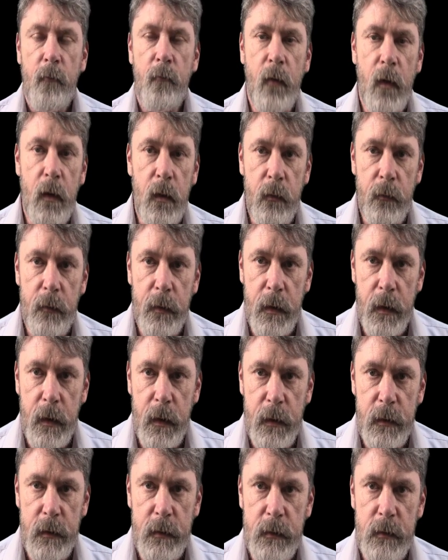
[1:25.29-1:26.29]
Following
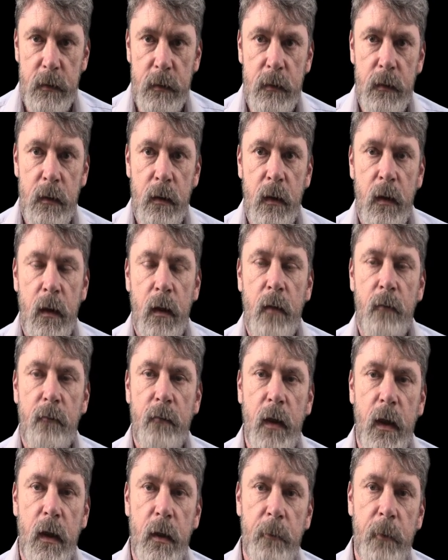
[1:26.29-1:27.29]
this,
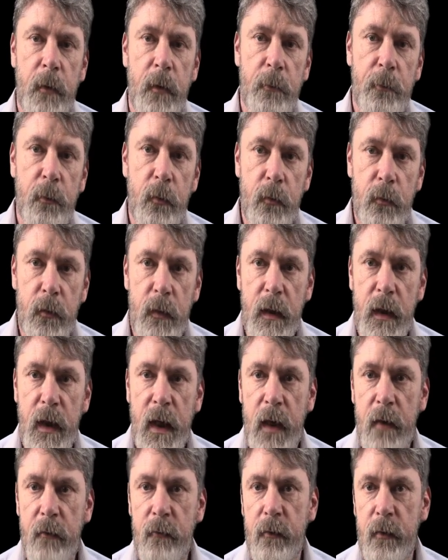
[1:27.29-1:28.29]
Vladimir Putin
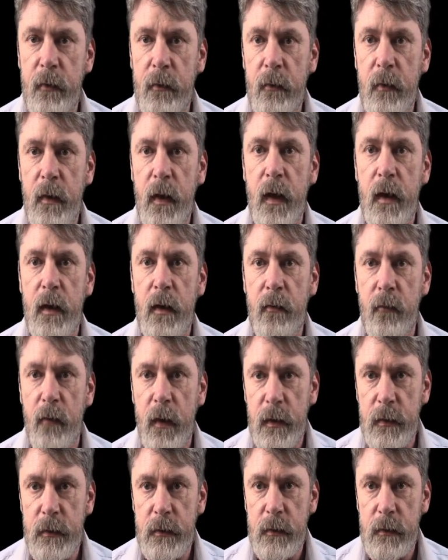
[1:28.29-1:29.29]
gave an
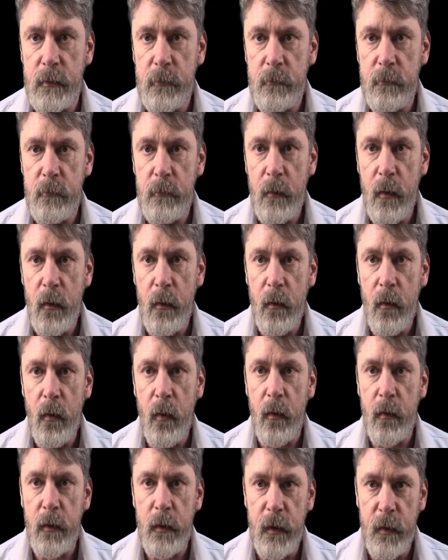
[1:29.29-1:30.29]
address
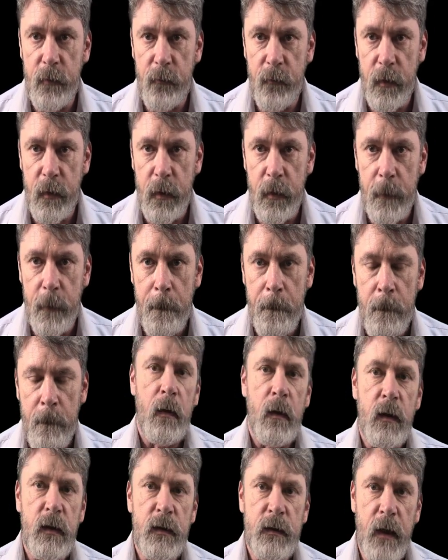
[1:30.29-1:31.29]
on TV
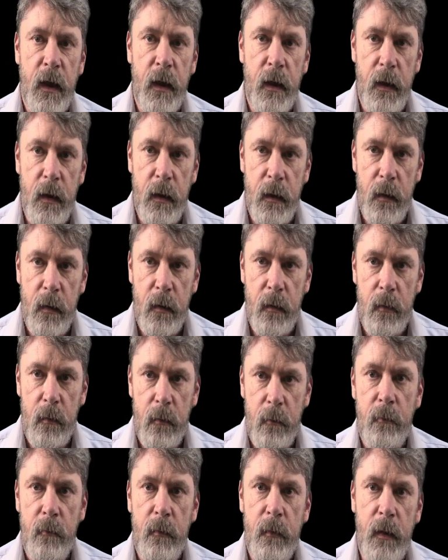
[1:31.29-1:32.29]
saying
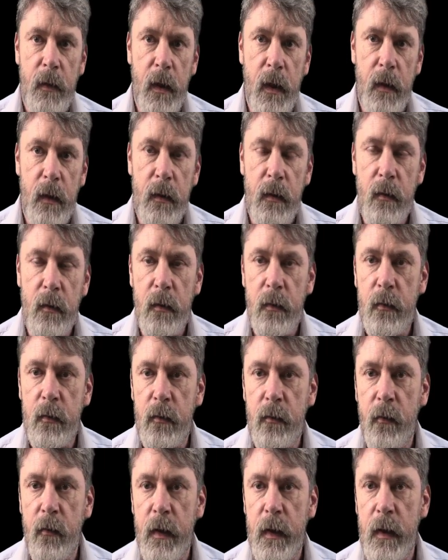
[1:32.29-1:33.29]
that the
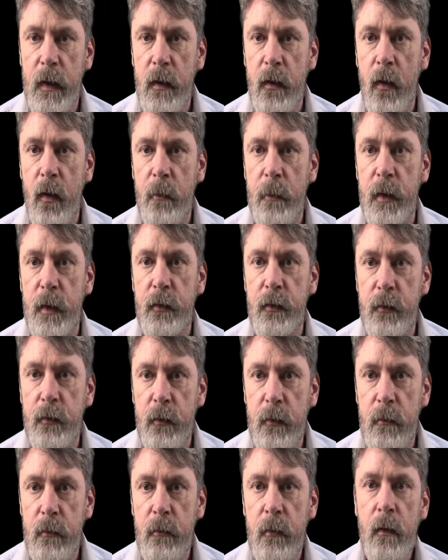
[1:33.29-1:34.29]
Ukrainian army
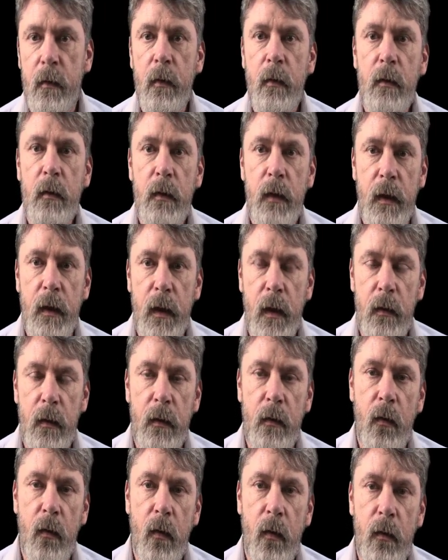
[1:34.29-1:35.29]
should lay down
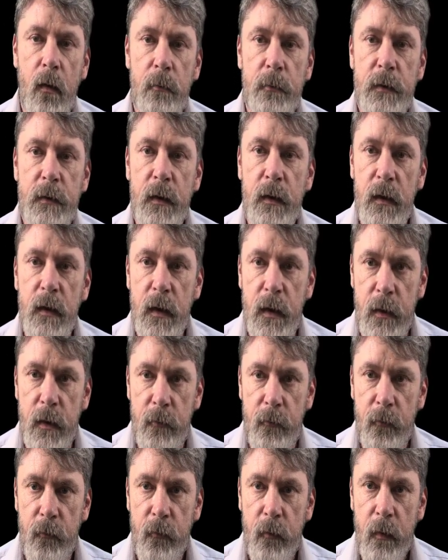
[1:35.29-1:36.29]
their arms and
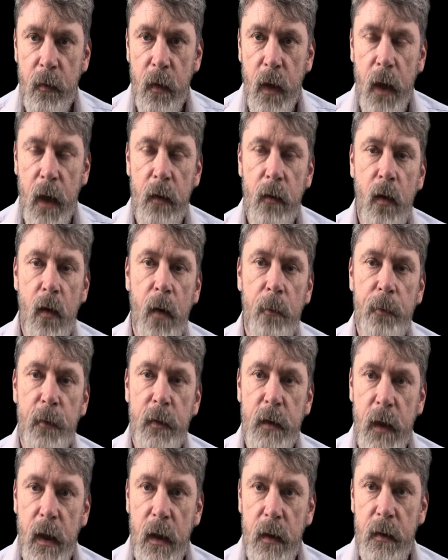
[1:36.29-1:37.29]
leave and not
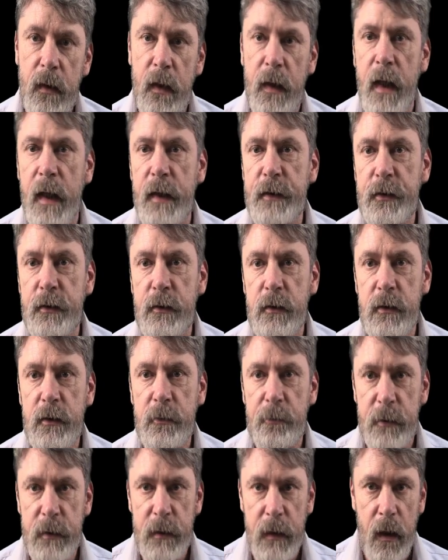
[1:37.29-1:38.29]
protect the National
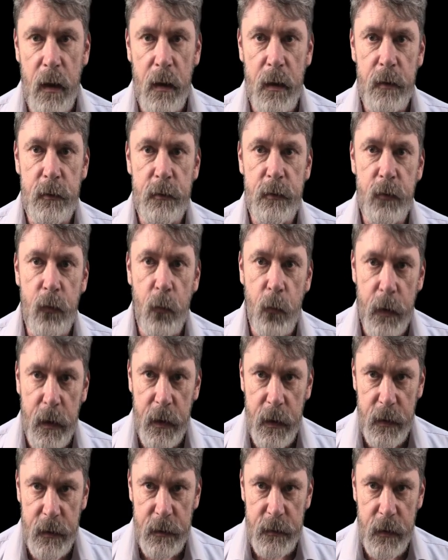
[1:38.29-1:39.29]
Battalions
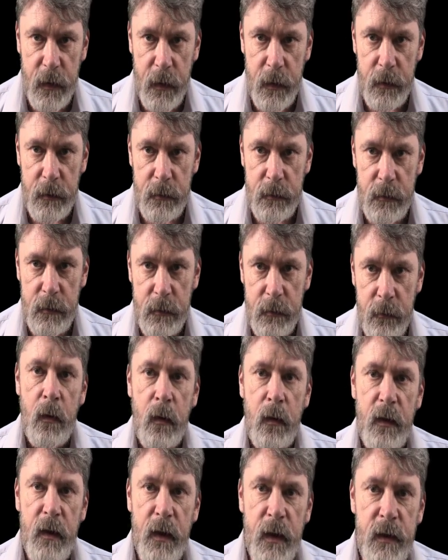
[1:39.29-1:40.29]
doing these things.
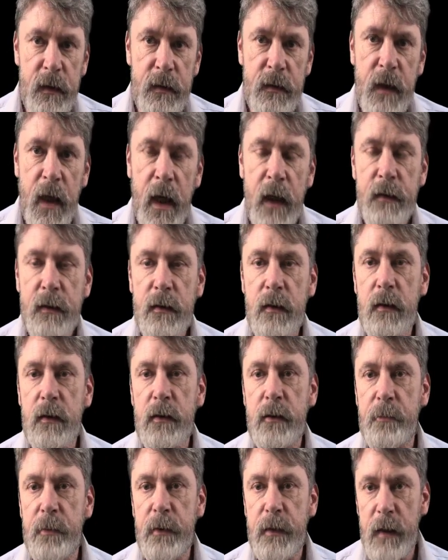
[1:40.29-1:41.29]
These National
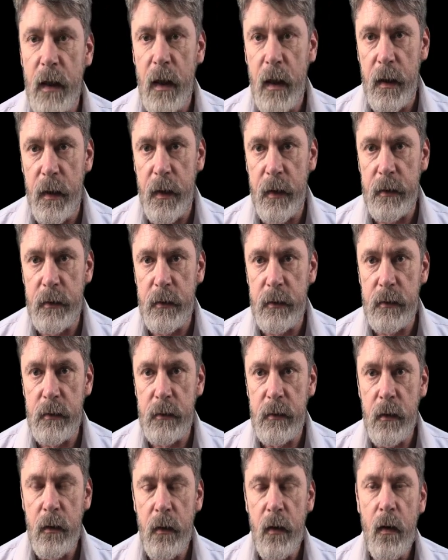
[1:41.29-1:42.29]
Battalions
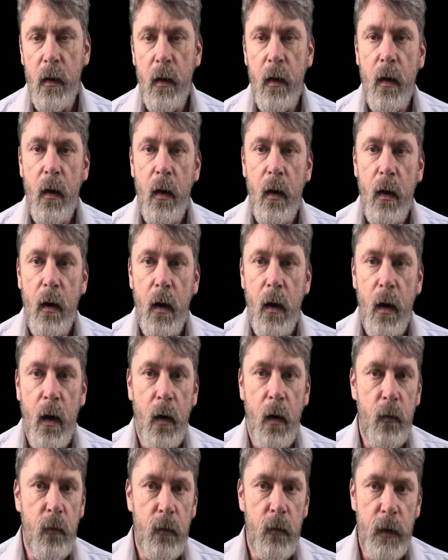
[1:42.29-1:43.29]

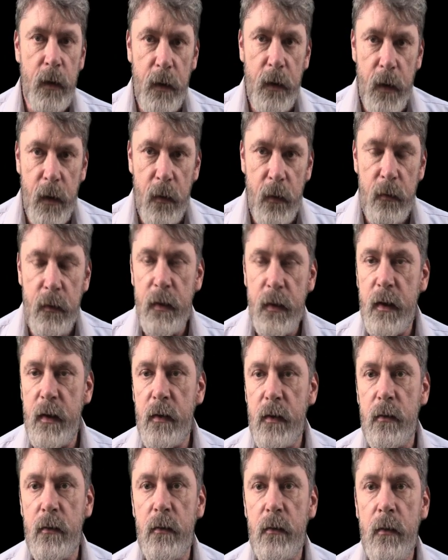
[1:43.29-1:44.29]
are only there to
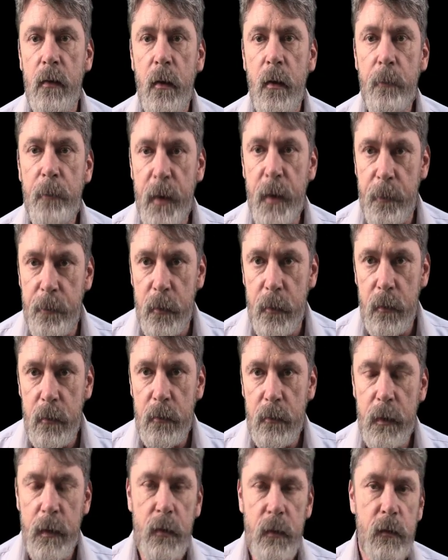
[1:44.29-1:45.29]
kill
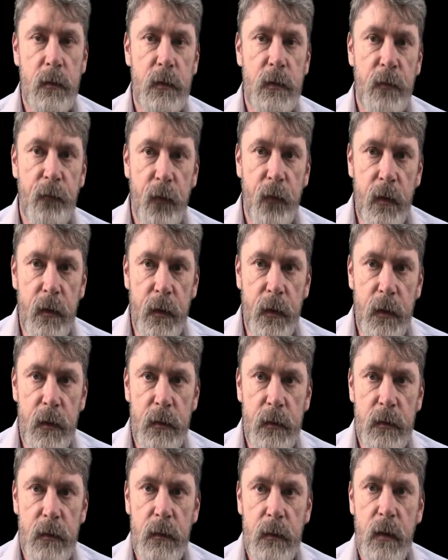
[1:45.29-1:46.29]
people, kill
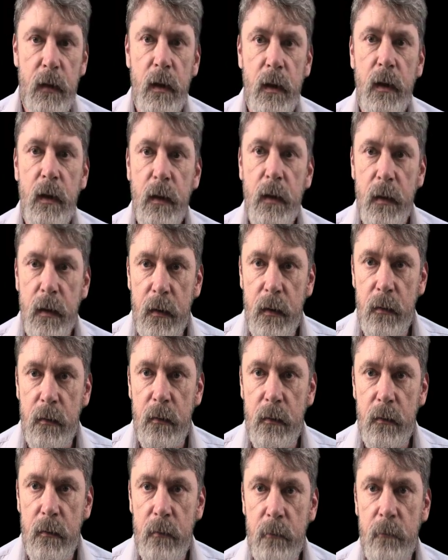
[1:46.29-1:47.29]
civilians,
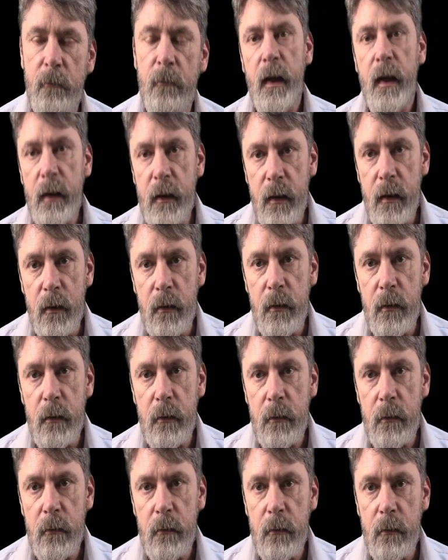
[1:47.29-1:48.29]
kill and kill
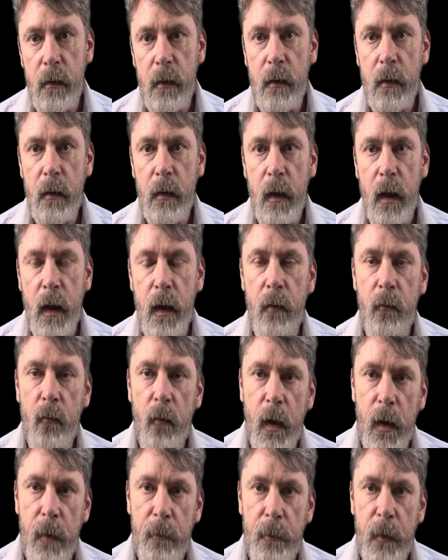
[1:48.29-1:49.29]
and
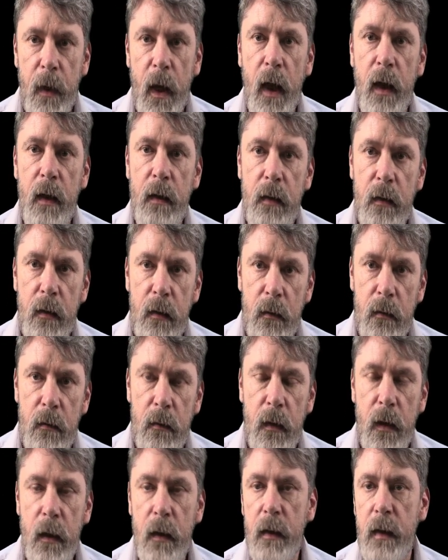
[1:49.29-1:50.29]
rape and
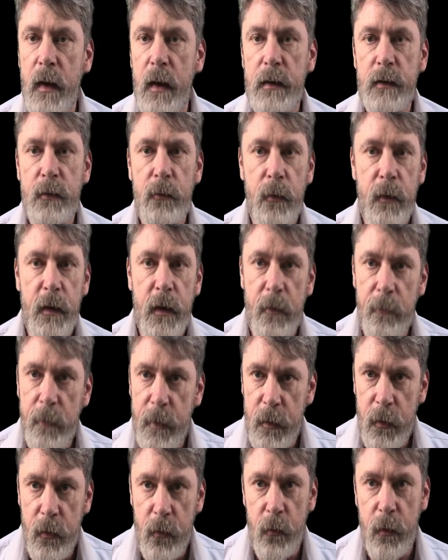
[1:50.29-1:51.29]
kill. And that's what they've
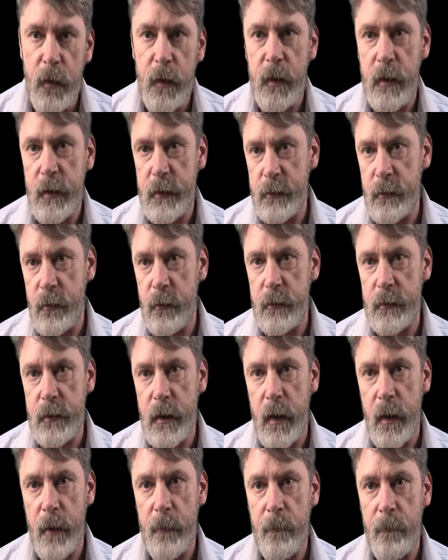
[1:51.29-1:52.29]
been doing this whole
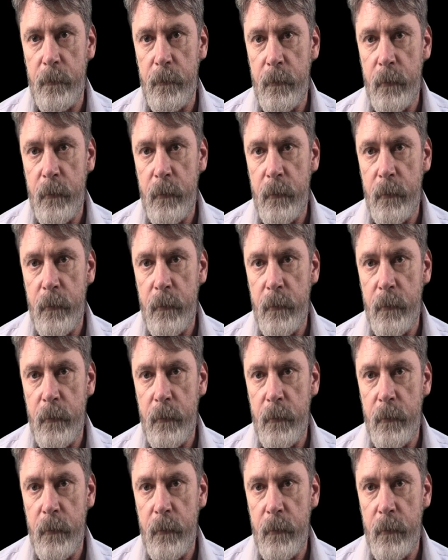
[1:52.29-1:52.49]
time.